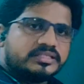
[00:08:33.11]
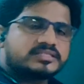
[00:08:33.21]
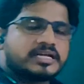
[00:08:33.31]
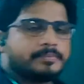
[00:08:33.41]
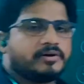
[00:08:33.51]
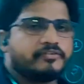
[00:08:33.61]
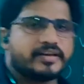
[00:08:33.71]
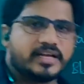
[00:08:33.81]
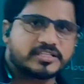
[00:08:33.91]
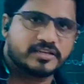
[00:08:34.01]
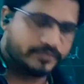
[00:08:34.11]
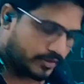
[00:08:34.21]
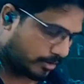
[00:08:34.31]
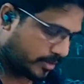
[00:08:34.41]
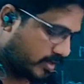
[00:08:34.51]
This type of reaction
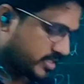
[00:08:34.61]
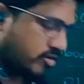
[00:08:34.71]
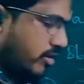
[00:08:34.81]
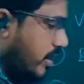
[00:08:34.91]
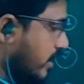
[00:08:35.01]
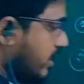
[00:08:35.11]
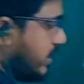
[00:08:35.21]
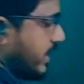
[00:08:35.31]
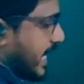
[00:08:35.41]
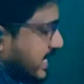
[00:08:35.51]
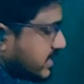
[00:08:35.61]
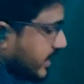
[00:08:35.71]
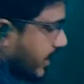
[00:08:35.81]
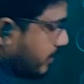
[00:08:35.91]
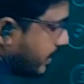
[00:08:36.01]
phenomenon is called
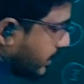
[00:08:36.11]
cascade